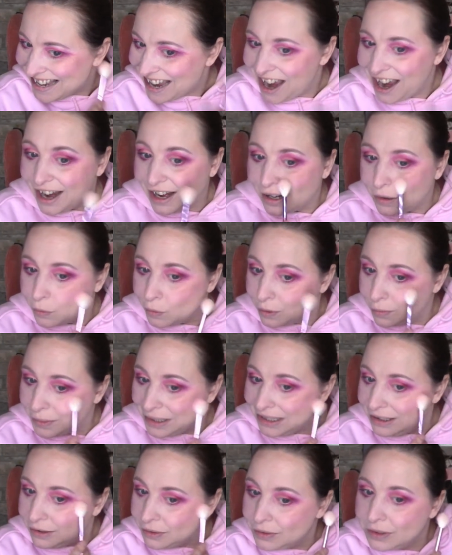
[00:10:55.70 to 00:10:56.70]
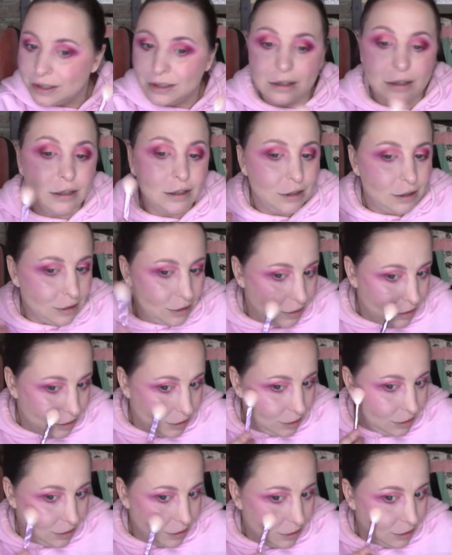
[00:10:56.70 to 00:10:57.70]
I will be using
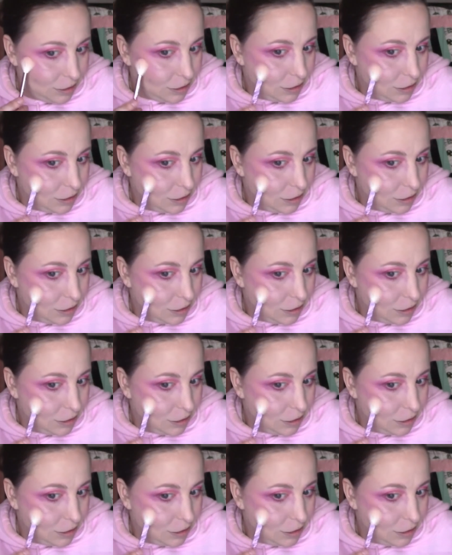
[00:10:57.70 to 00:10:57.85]
this